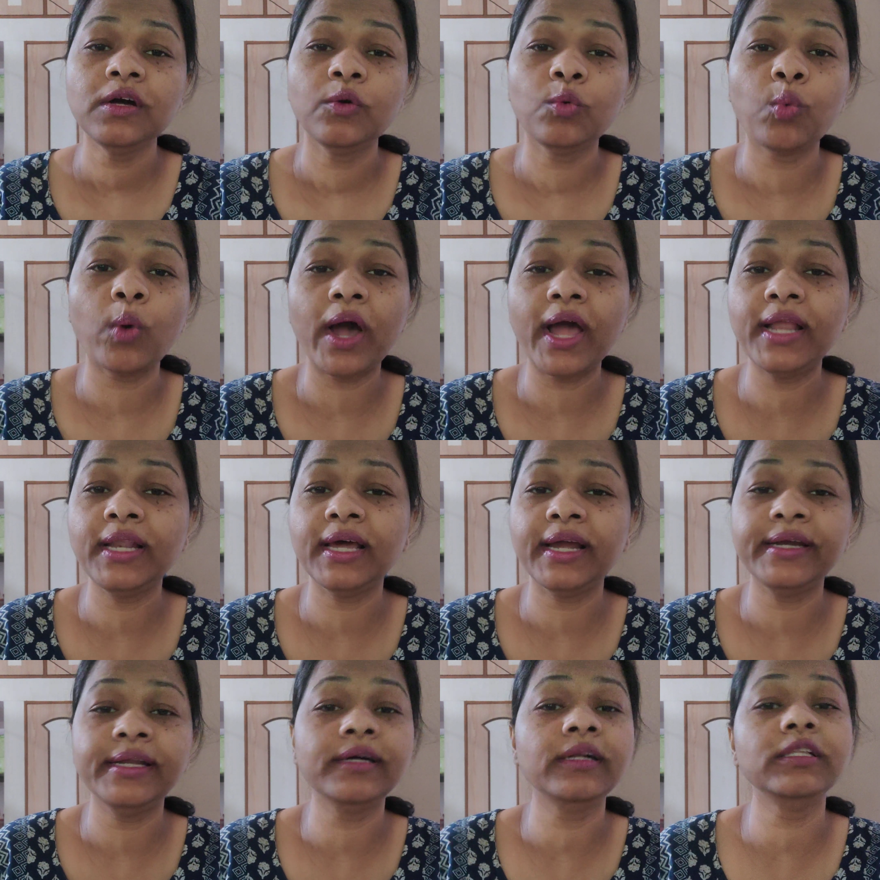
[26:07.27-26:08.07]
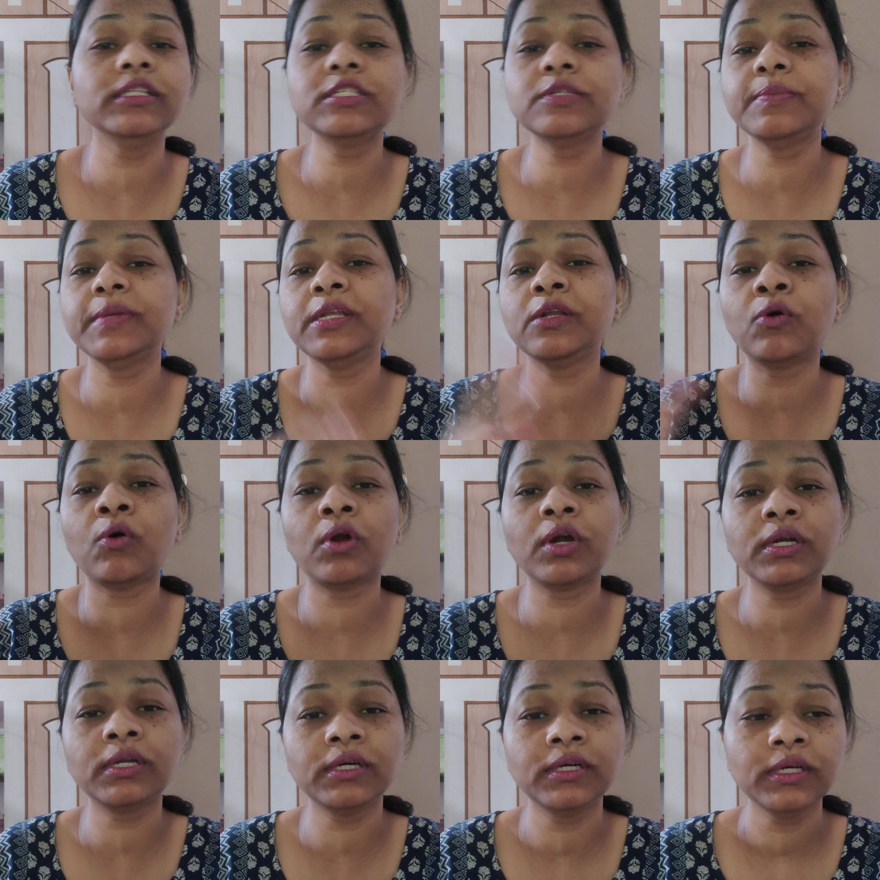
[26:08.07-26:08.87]
while adults may
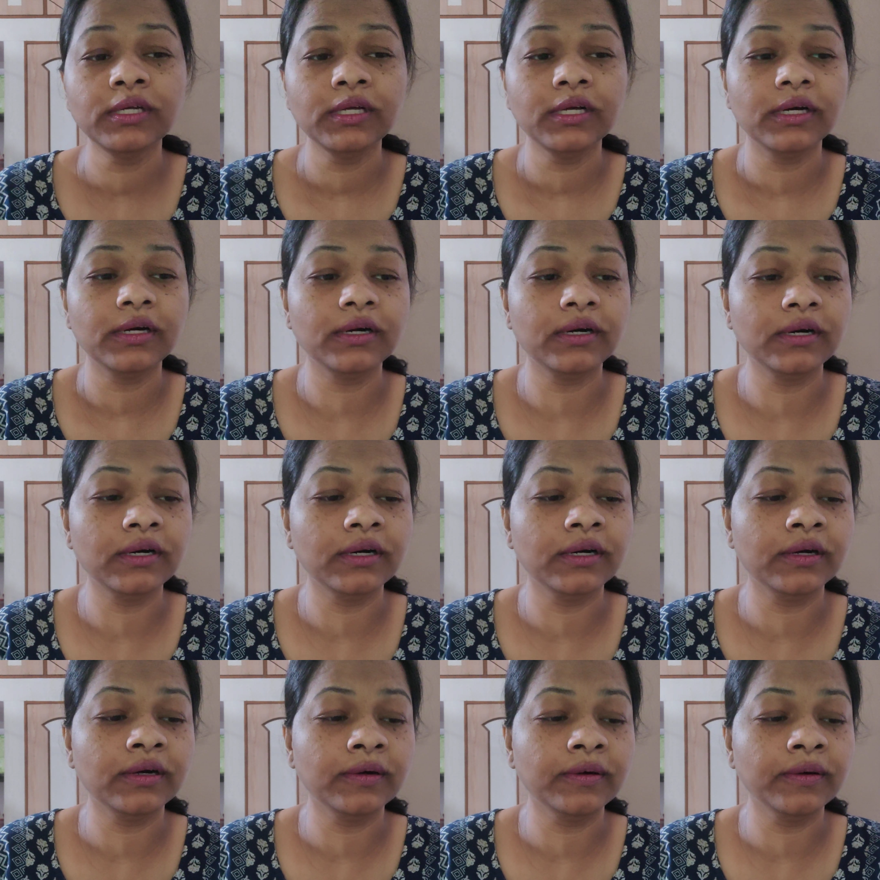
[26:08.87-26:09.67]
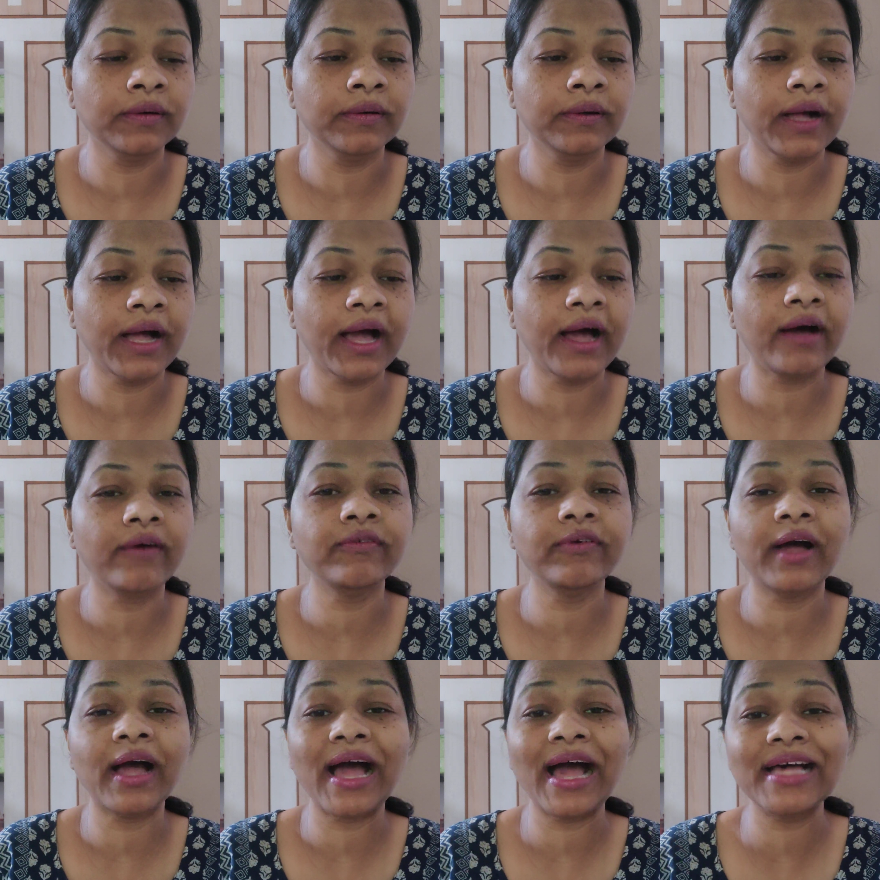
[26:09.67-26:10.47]
not
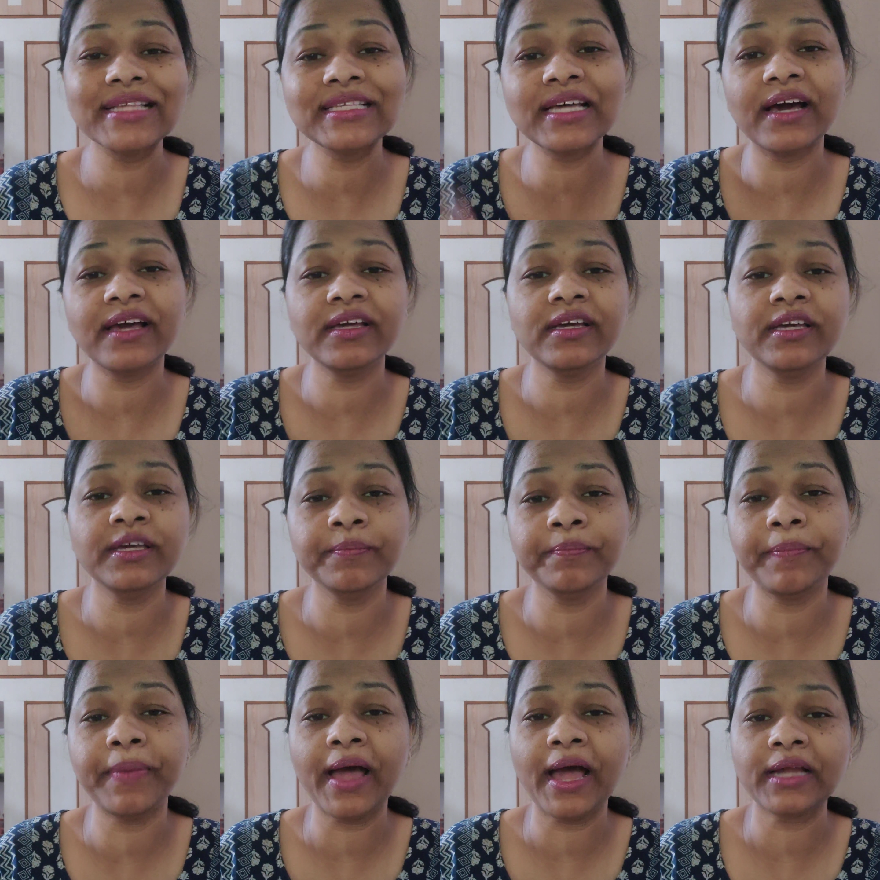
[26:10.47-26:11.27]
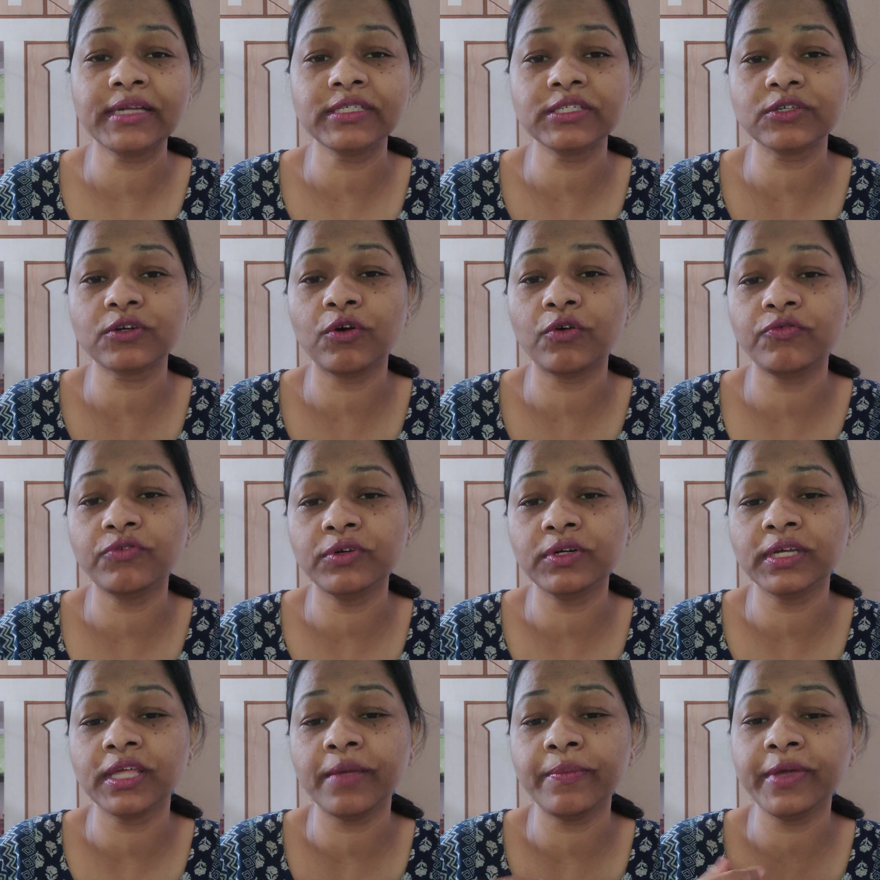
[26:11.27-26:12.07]
have as higher impact of
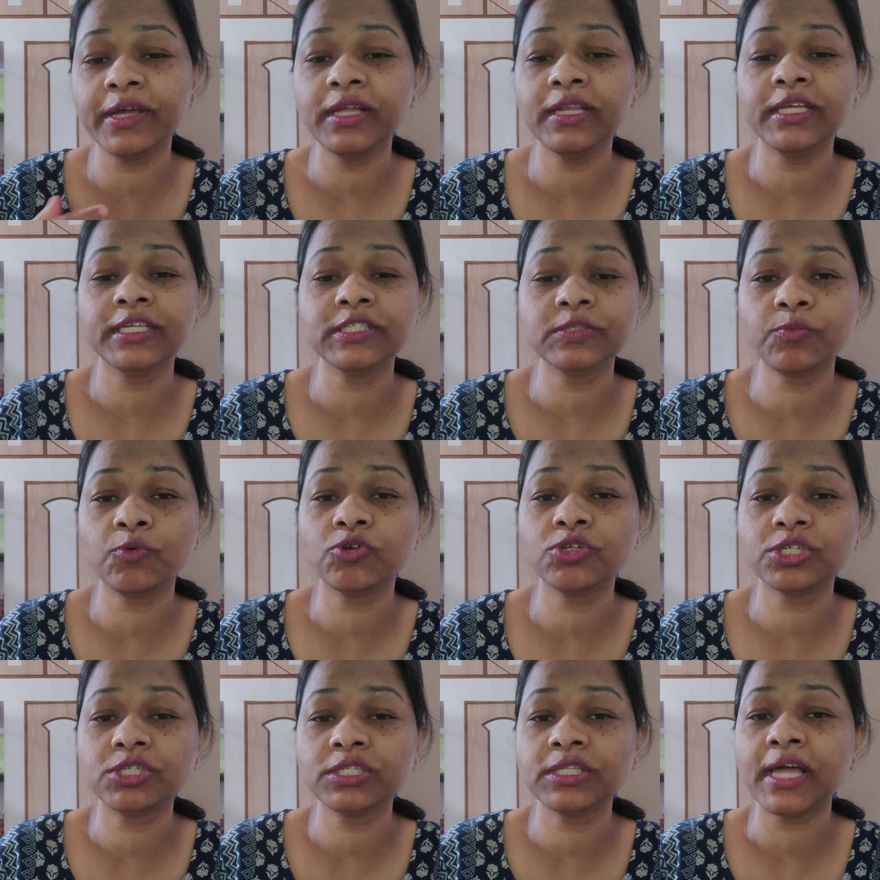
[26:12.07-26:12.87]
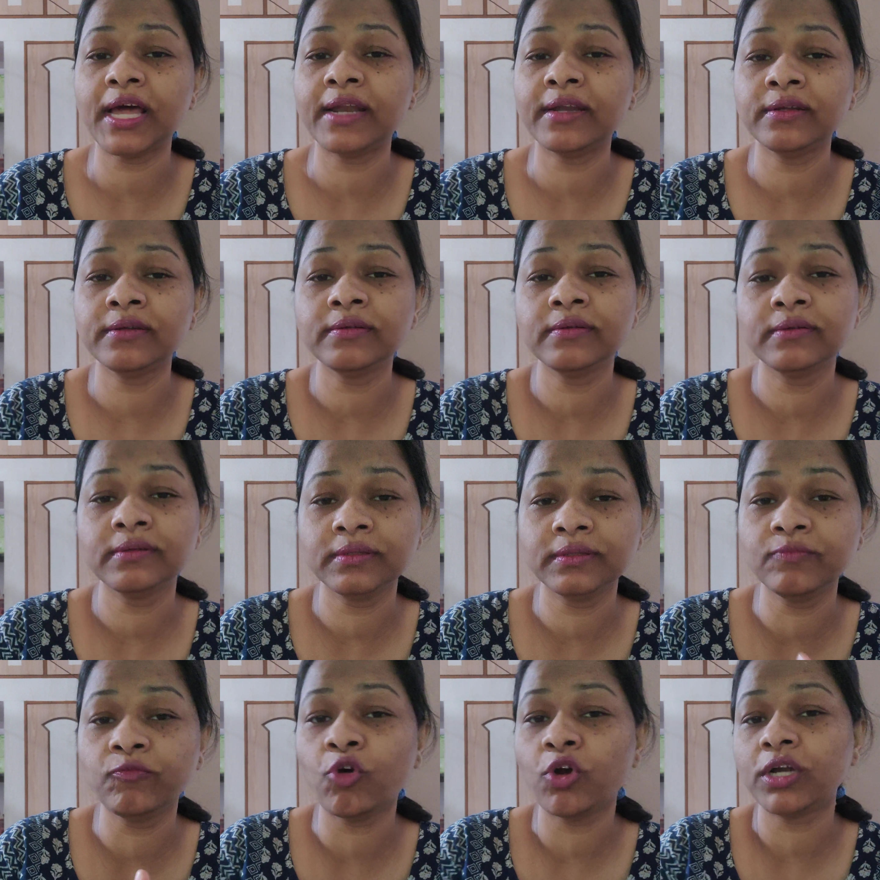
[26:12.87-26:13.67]
a chemical exposure than
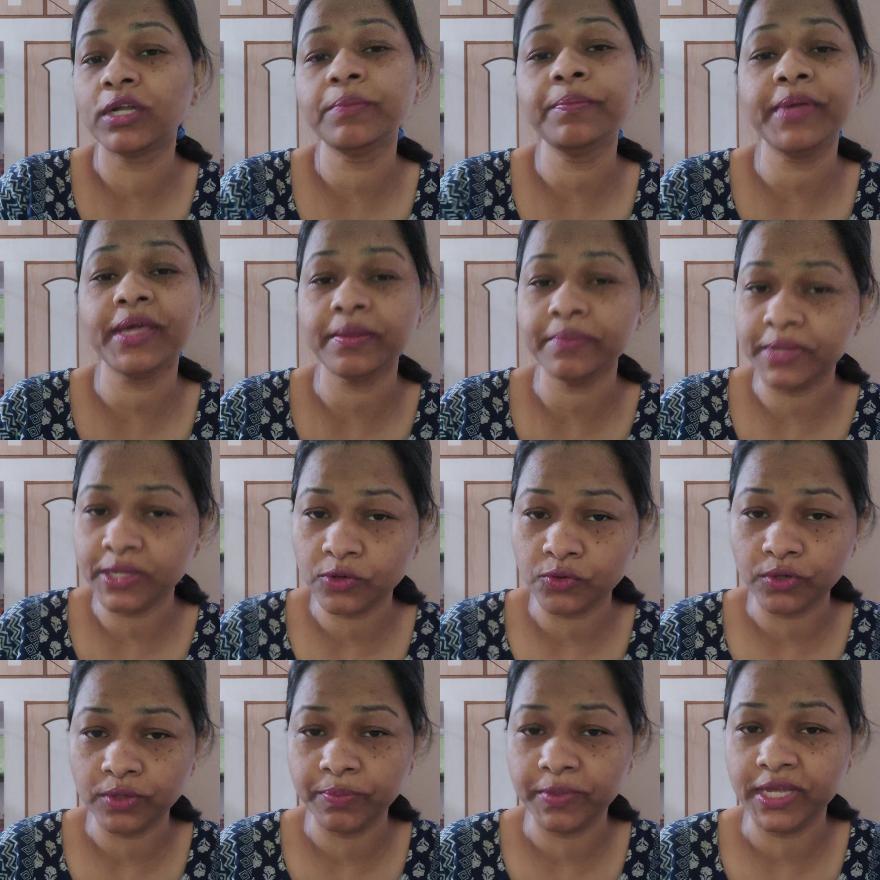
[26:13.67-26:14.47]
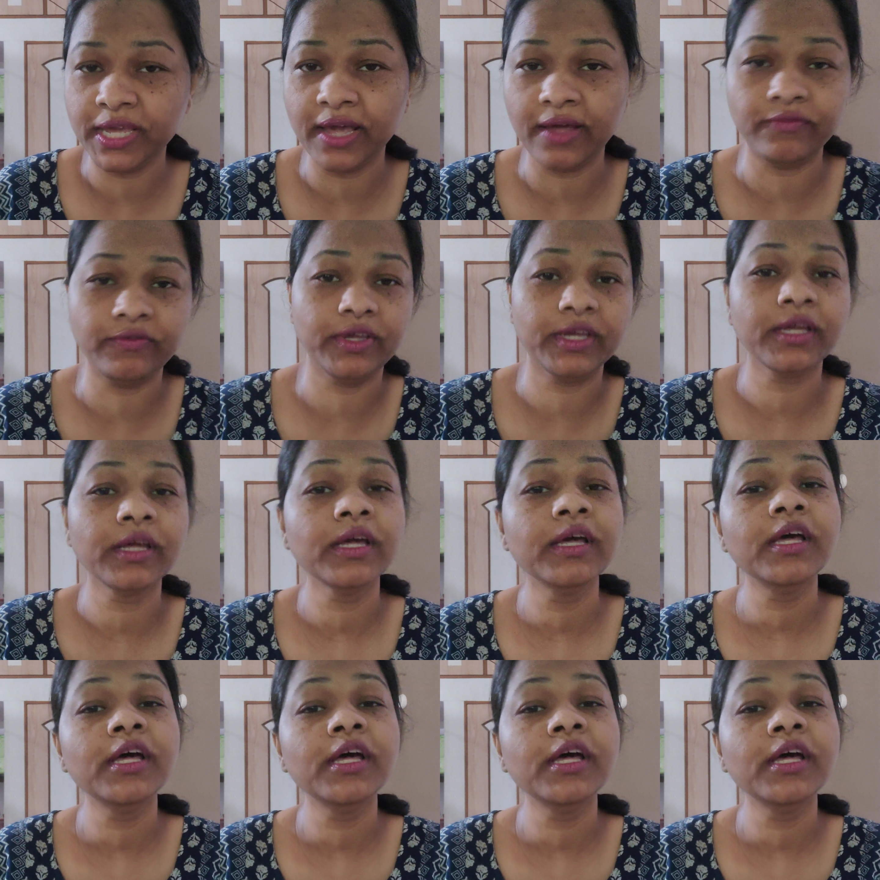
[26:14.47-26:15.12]
what a baby could be having.